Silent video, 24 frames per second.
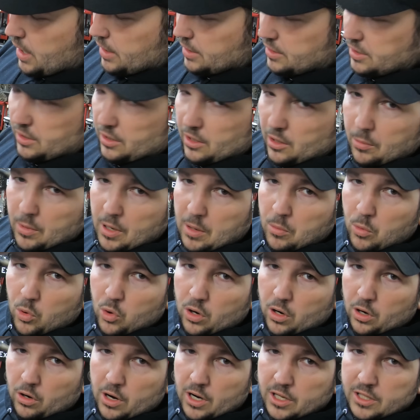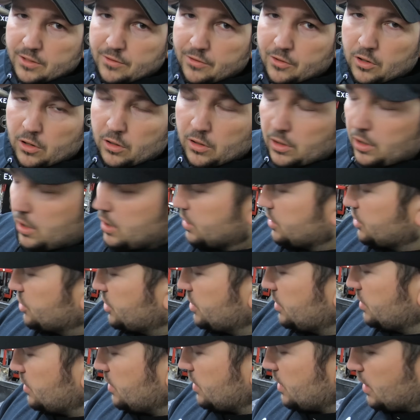It's a little bit more aggressive
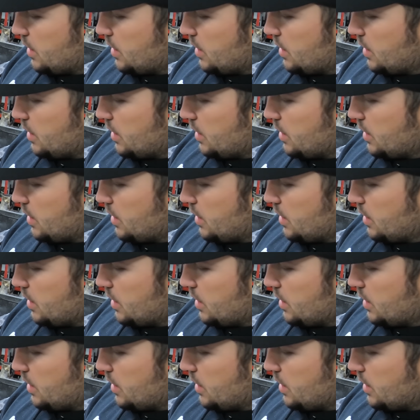clutch.